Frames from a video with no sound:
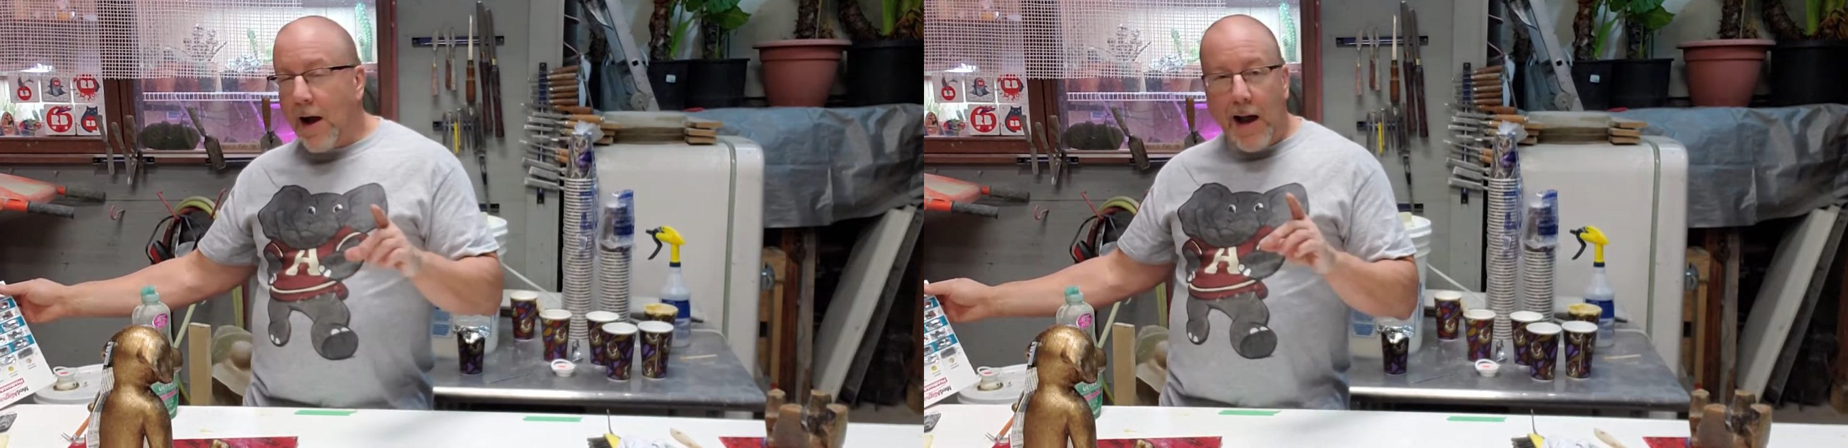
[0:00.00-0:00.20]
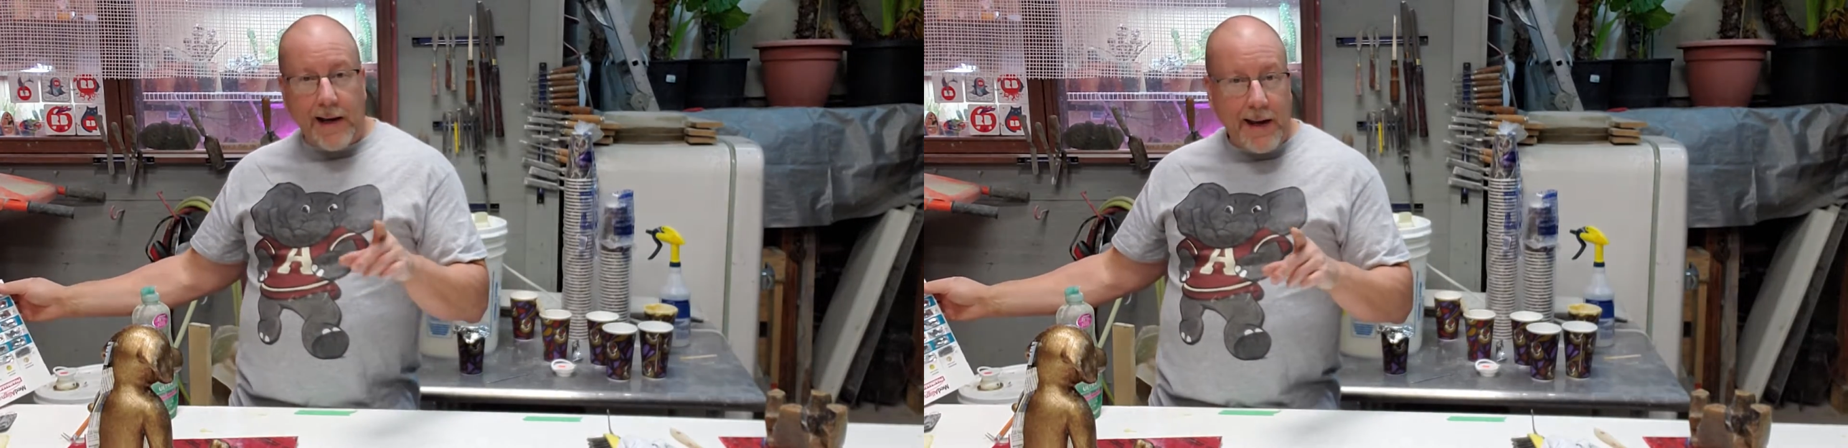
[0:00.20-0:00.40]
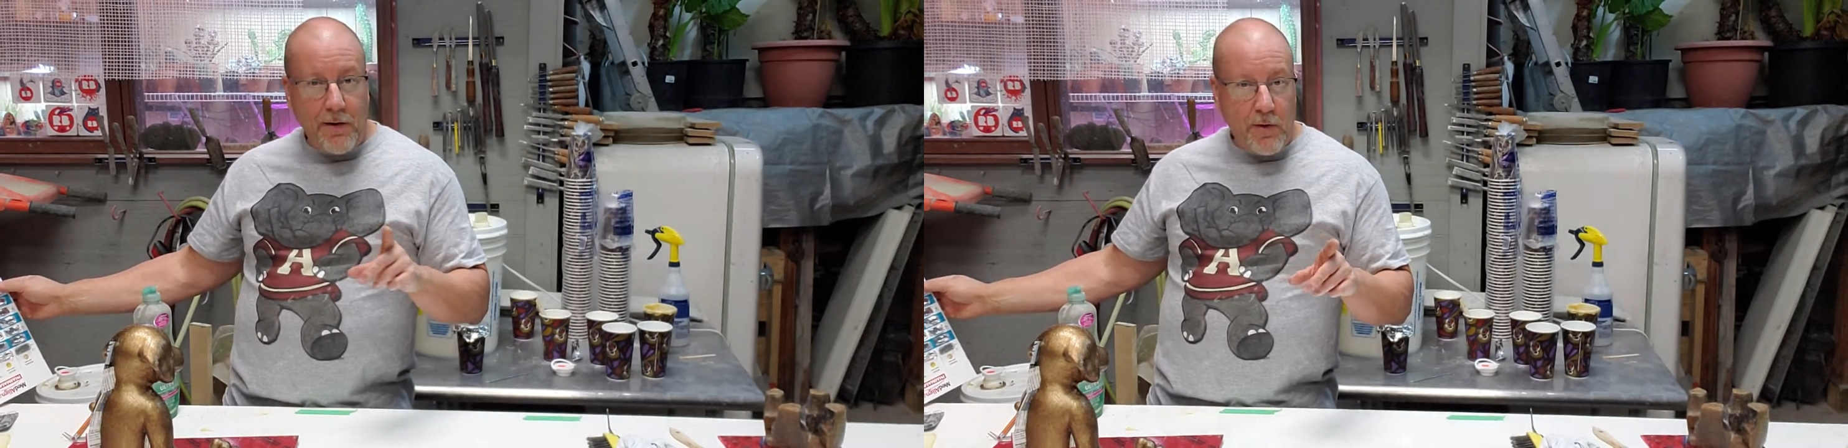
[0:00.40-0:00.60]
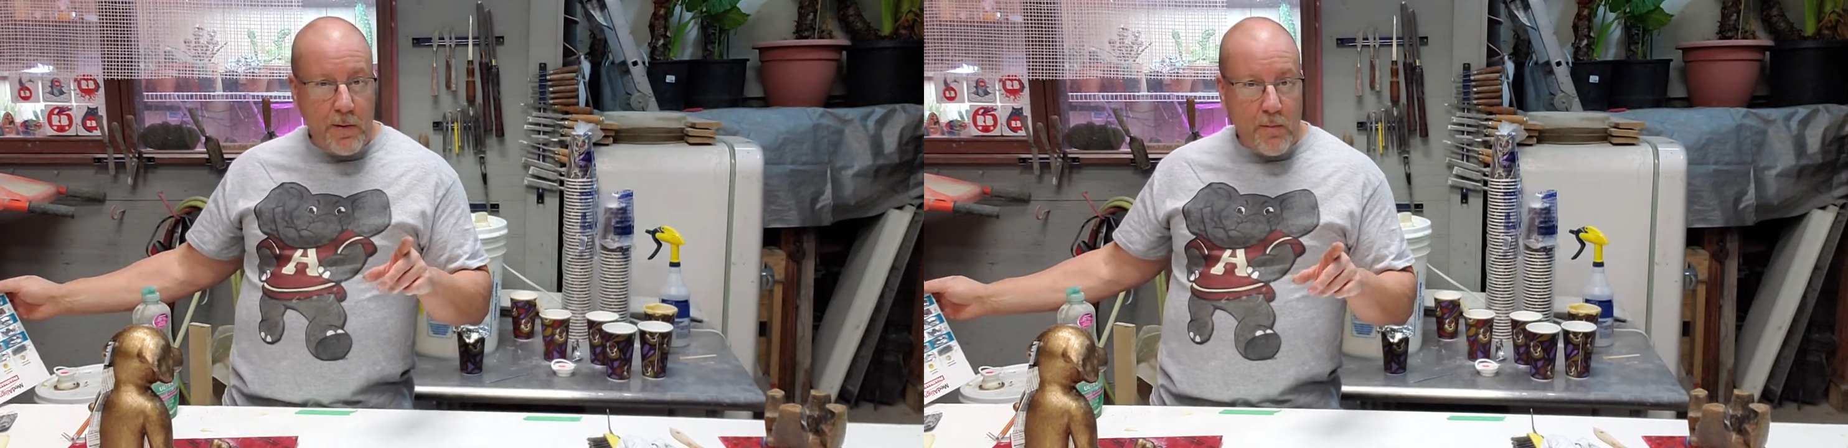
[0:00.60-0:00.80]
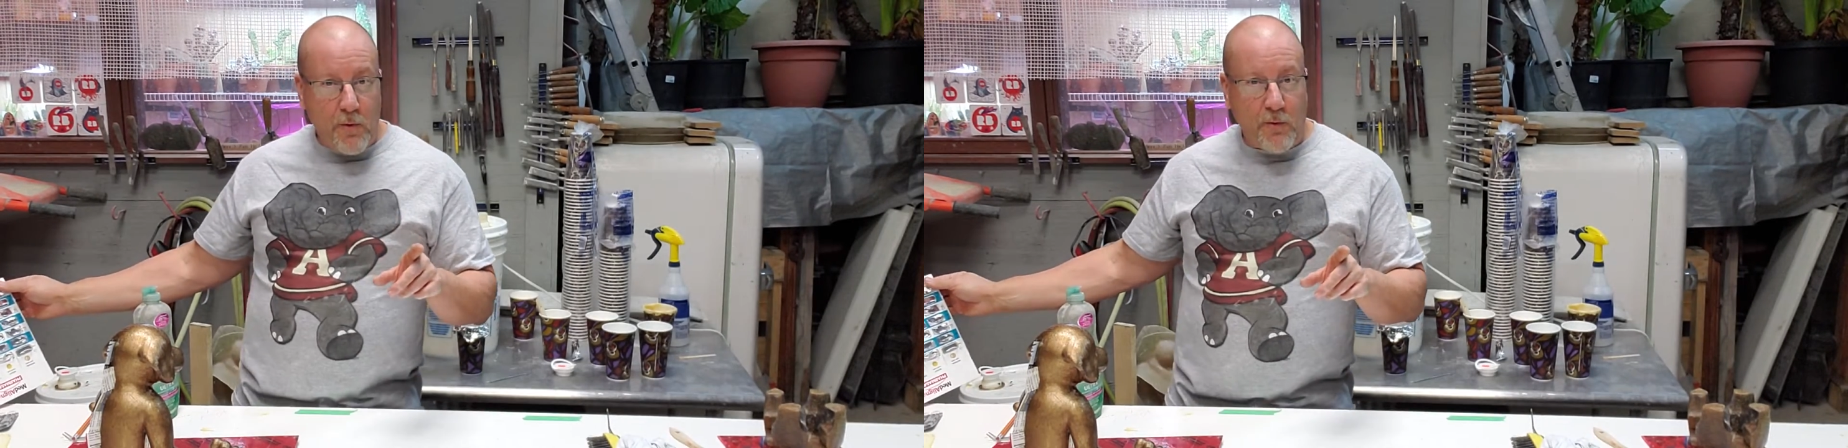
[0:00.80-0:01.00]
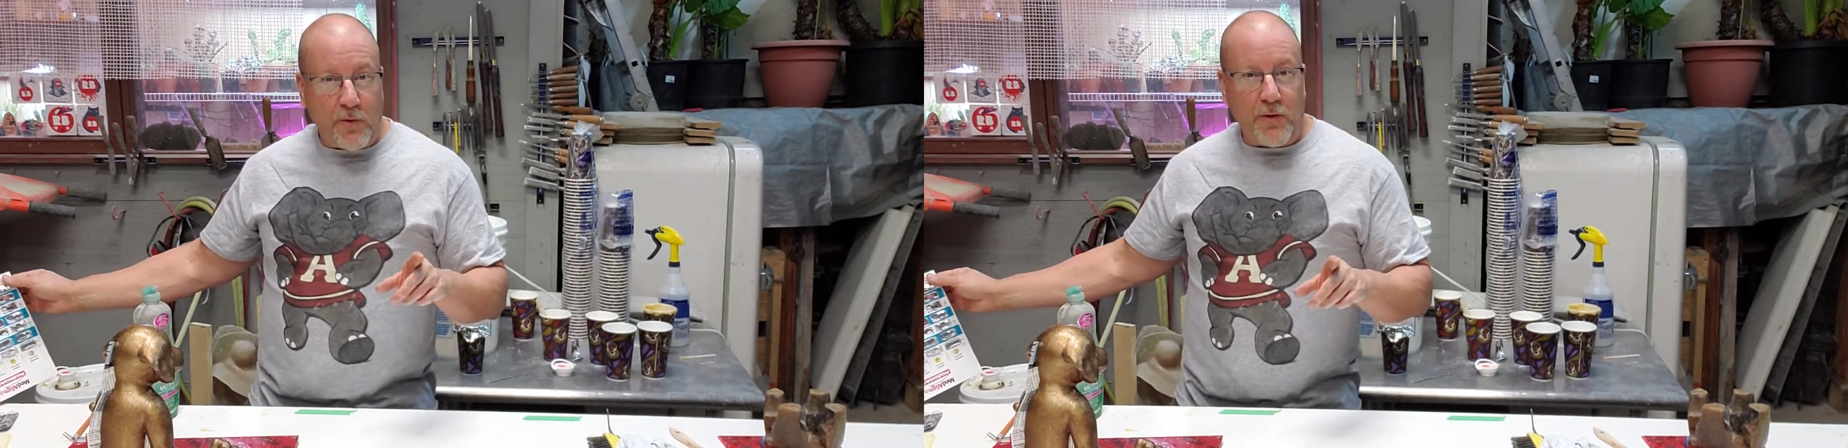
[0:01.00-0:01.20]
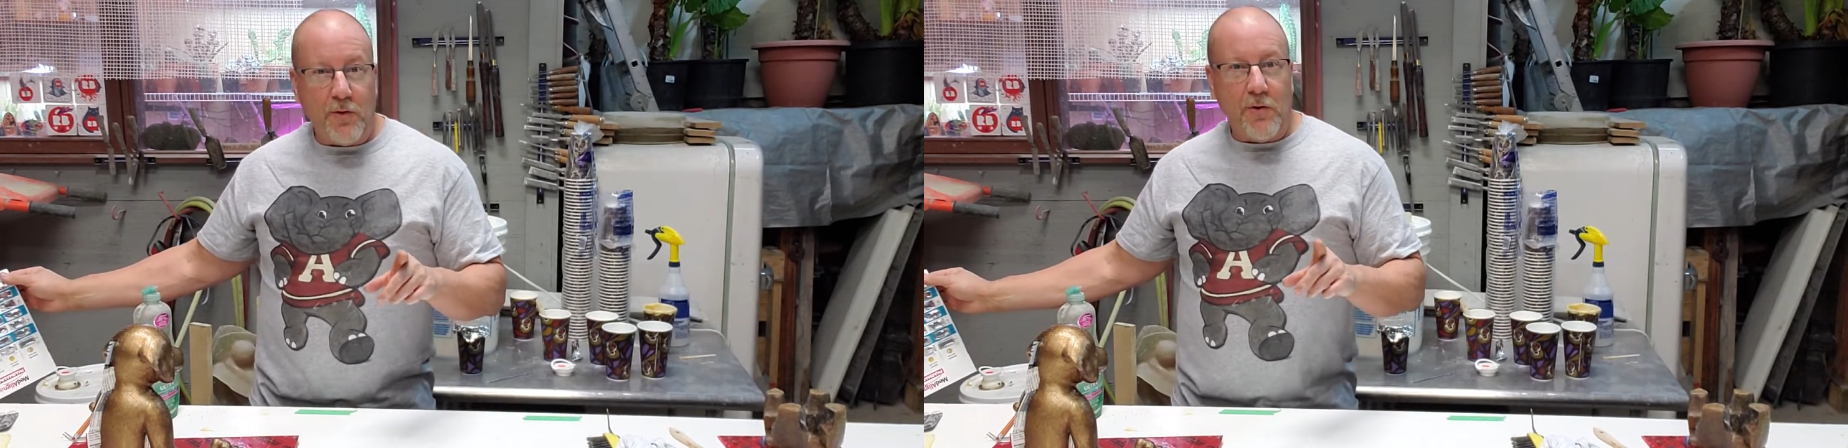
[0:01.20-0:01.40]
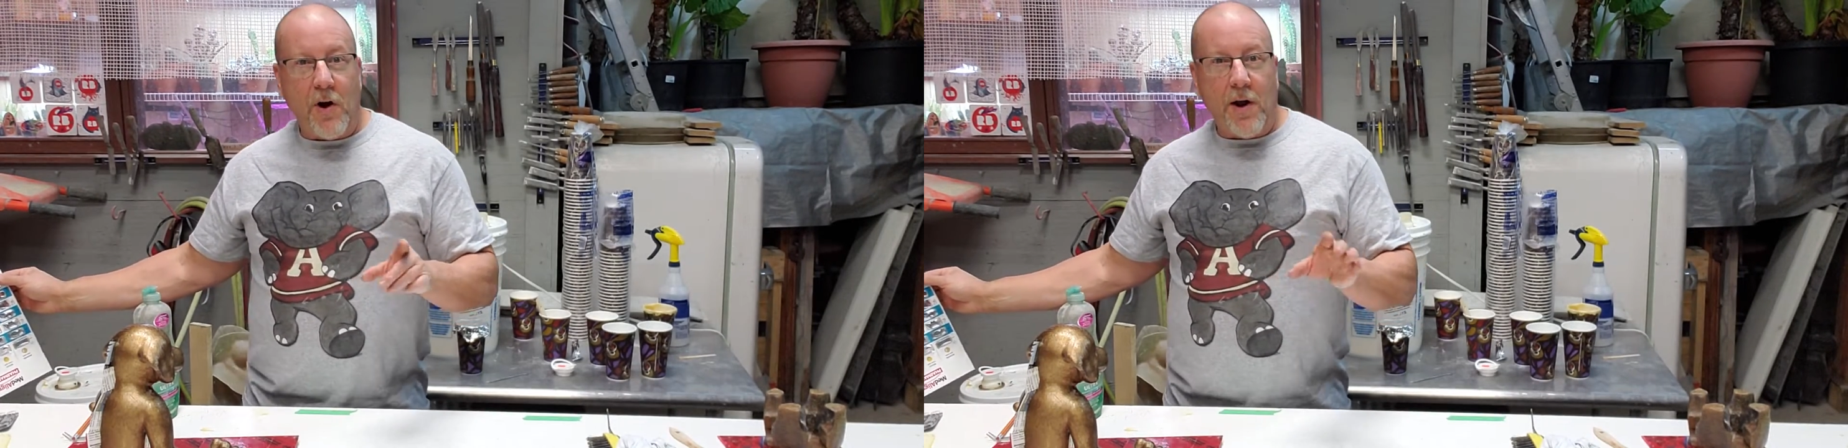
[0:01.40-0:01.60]
I can't remember if it was you
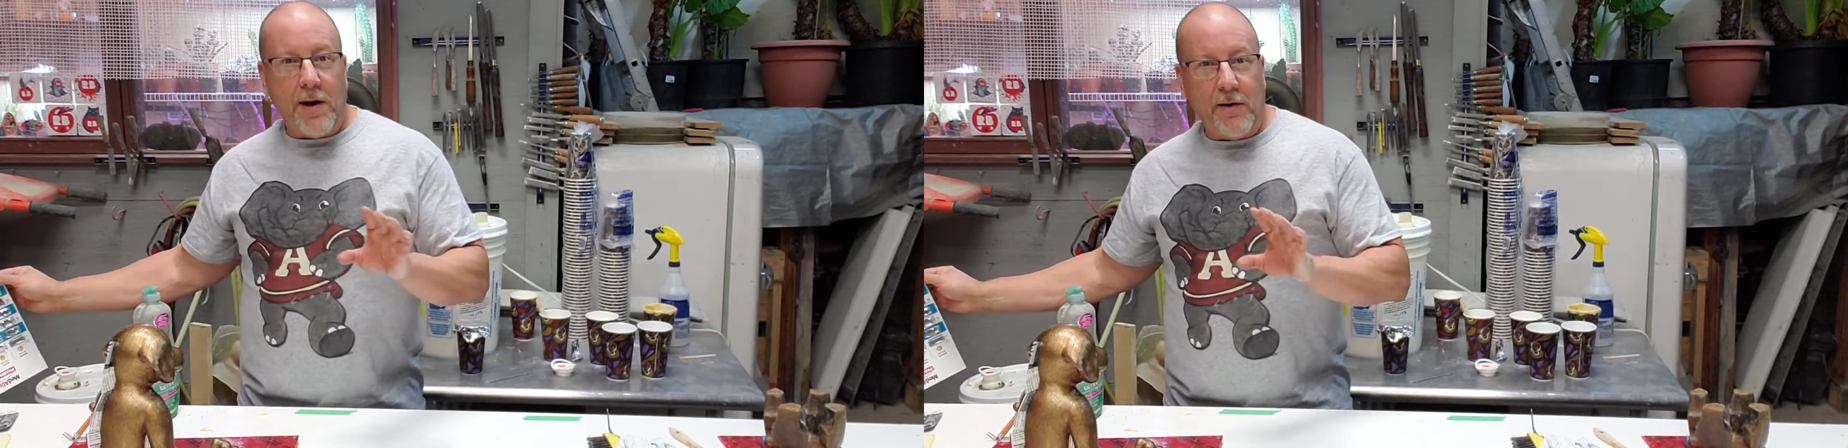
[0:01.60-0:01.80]
or not.